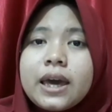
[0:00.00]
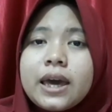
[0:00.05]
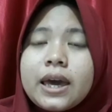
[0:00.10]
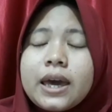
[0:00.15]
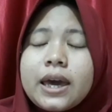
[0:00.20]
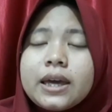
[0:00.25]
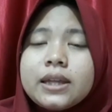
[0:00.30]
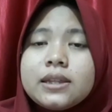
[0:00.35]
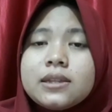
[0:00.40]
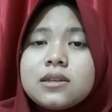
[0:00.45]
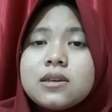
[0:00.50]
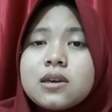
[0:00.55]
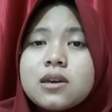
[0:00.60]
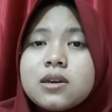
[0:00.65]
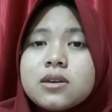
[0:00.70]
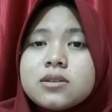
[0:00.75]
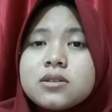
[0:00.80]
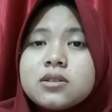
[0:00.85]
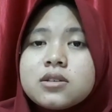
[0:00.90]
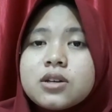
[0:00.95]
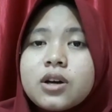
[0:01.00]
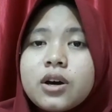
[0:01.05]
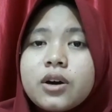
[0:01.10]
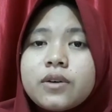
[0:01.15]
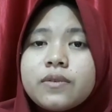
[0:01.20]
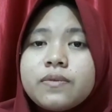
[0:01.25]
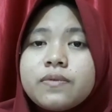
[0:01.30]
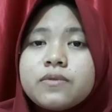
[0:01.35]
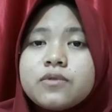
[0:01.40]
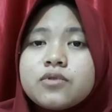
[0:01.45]
at the age
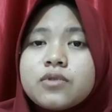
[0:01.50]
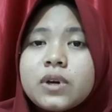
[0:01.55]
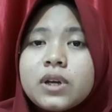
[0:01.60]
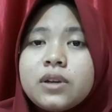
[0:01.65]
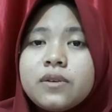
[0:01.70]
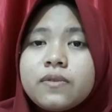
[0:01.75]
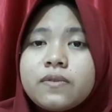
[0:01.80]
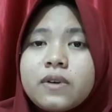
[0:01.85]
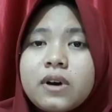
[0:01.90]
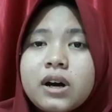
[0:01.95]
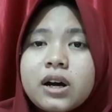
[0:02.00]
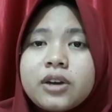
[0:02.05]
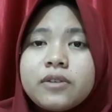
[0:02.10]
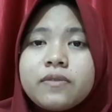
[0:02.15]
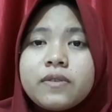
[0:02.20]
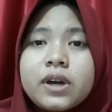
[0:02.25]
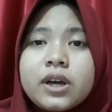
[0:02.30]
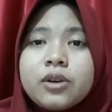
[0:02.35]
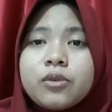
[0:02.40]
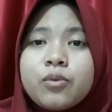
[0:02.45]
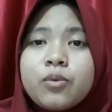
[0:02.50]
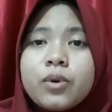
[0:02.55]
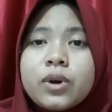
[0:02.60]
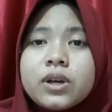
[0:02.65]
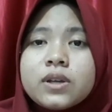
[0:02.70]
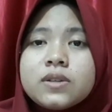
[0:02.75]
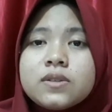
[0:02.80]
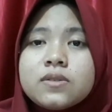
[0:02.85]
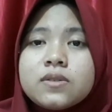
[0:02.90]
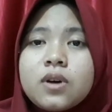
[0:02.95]
of 25 and
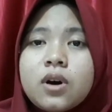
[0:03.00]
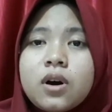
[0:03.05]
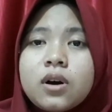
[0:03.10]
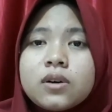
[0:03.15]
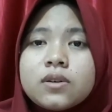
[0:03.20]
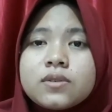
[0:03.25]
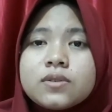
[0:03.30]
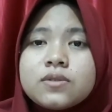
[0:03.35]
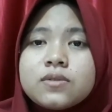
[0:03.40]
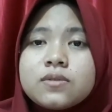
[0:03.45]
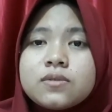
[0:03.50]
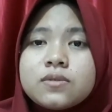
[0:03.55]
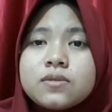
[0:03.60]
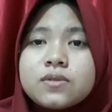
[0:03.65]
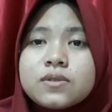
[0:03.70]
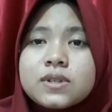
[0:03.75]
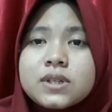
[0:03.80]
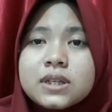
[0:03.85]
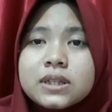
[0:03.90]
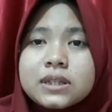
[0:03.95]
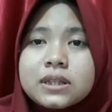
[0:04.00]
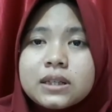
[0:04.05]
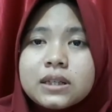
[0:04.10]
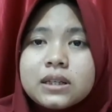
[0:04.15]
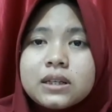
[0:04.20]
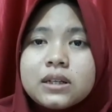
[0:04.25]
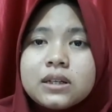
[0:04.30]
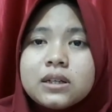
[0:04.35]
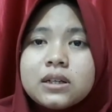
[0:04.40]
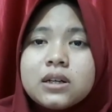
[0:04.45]
went on to settle,
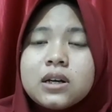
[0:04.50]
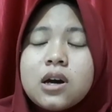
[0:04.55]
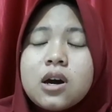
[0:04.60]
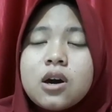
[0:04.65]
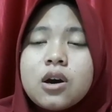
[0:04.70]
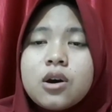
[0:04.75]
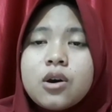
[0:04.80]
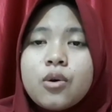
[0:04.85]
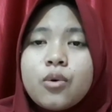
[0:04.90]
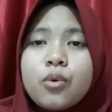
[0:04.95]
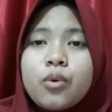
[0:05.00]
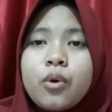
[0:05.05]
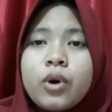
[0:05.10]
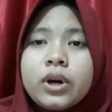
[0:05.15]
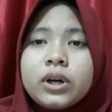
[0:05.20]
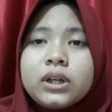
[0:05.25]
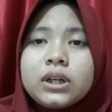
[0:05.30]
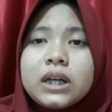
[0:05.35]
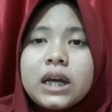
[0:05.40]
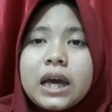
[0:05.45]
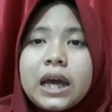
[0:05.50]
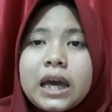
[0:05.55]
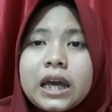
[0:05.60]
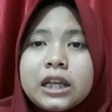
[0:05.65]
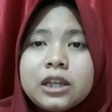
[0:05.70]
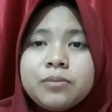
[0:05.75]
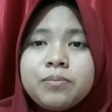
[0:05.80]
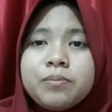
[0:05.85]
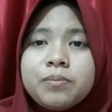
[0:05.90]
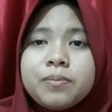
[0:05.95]
work, and
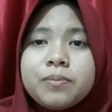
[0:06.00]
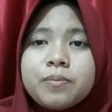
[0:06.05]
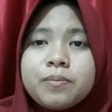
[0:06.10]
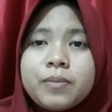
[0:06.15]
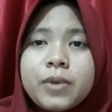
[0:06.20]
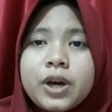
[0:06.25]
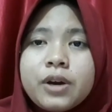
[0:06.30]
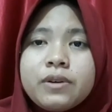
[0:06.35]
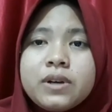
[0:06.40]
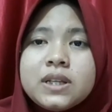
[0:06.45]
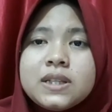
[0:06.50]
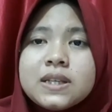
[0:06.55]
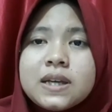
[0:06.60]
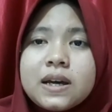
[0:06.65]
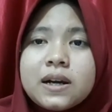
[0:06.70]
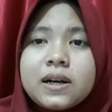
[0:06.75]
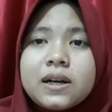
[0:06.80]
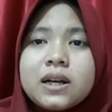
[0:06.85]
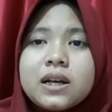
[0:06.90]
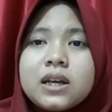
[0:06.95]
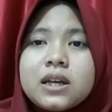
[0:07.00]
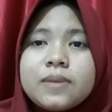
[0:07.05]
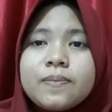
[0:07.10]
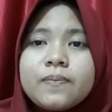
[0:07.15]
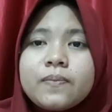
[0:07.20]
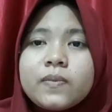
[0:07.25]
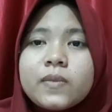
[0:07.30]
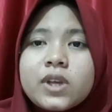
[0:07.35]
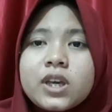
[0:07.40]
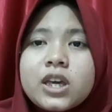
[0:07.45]
marry there.
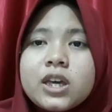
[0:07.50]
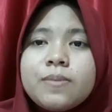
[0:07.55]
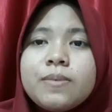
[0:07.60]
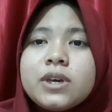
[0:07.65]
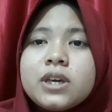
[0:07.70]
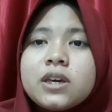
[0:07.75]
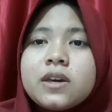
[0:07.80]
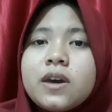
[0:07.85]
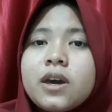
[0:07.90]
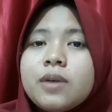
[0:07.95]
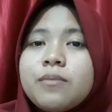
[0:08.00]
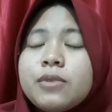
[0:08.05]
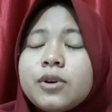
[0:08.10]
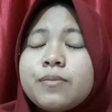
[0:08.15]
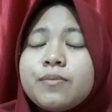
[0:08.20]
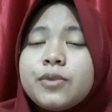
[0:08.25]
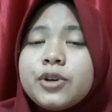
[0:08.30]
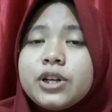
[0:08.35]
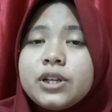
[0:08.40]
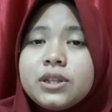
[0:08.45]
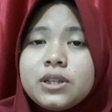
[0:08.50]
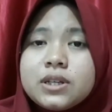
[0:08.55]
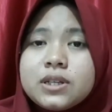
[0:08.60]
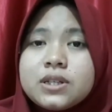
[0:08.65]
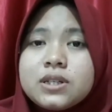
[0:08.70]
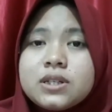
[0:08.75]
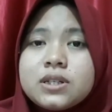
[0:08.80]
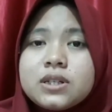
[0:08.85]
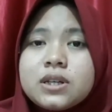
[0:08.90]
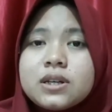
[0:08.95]
He became a
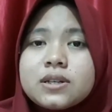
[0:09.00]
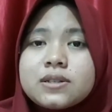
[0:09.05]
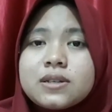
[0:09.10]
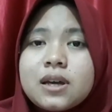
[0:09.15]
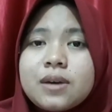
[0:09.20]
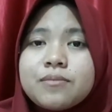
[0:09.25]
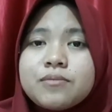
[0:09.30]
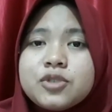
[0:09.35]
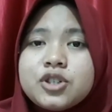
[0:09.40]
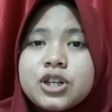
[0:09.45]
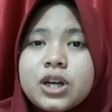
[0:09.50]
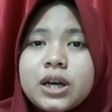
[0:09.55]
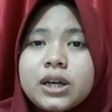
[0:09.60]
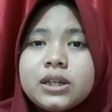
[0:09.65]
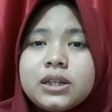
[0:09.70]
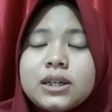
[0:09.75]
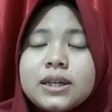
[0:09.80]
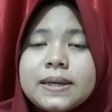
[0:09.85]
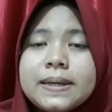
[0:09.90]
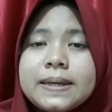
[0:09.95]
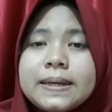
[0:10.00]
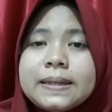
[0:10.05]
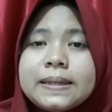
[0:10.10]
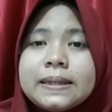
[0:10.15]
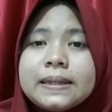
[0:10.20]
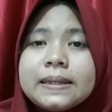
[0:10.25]
British subject in